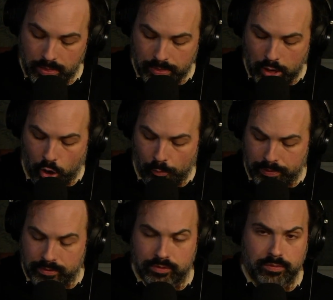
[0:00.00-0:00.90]
The
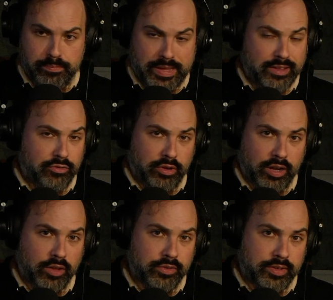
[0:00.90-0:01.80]
open B string
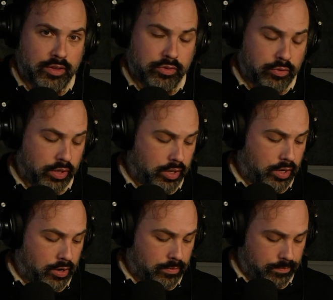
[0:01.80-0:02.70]
also sounds really good
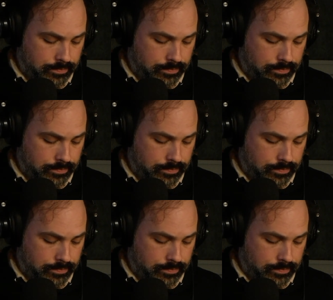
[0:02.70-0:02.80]
here.